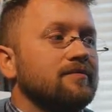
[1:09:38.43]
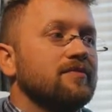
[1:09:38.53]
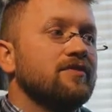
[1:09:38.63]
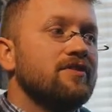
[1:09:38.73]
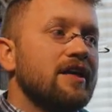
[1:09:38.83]

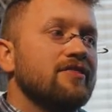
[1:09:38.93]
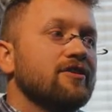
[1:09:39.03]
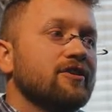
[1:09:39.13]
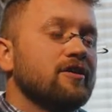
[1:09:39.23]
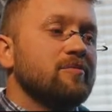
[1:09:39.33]
Then
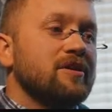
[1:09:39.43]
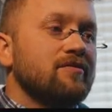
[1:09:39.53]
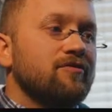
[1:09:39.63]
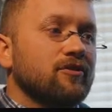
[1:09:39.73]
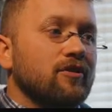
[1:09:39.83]
they're going to be
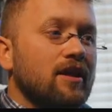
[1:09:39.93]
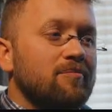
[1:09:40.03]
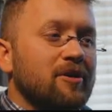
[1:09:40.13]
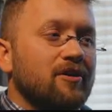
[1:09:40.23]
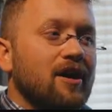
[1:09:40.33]
feeling a
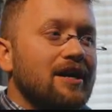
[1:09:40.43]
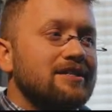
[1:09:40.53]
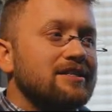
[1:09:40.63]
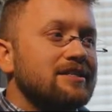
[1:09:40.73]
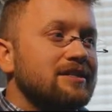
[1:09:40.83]
lot better. I
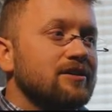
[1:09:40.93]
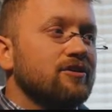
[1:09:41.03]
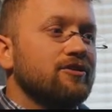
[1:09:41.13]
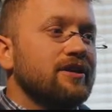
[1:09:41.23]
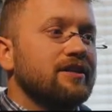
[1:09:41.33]

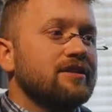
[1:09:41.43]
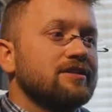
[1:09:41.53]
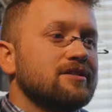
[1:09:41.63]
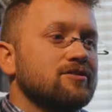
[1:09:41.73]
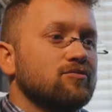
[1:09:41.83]
still think
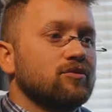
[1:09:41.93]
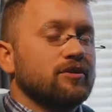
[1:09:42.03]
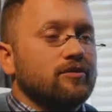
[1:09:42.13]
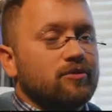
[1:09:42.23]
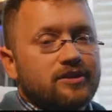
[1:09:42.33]
this is
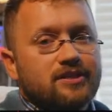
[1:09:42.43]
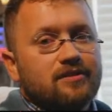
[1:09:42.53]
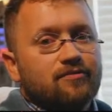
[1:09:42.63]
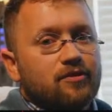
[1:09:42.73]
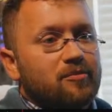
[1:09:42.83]
really
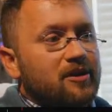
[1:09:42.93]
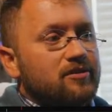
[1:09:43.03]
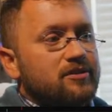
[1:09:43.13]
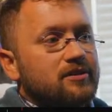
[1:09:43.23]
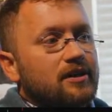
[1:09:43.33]
risky for the
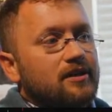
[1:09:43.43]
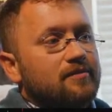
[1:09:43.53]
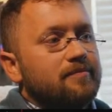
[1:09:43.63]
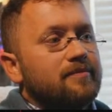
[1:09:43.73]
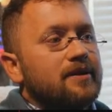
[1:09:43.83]
bears.
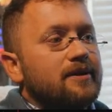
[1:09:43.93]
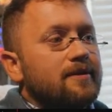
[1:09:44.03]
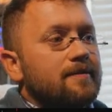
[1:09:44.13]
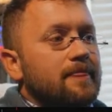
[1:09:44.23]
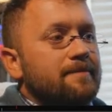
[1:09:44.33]

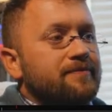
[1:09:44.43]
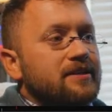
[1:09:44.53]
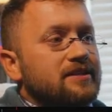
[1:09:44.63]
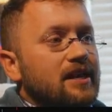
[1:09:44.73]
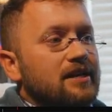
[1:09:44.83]

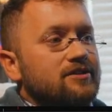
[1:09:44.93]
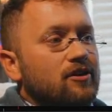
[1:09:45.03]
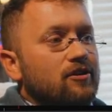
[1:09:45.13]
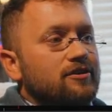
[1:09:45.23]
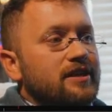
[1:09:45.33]
These guys
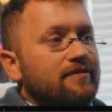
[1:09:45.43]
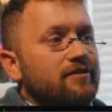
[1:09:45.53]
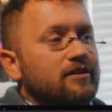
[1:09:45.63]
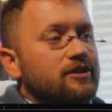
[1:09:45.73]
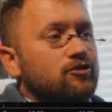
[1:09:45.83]
are
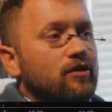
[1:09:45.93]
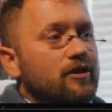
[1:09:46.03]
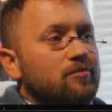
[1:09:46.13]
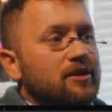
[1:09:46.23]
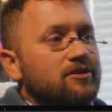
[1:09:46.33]
definitely
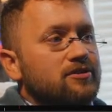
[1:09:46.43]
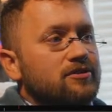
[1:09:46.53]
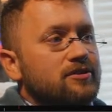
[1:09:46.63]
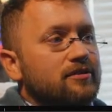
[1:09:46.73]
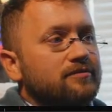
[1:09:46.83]
trailblazers.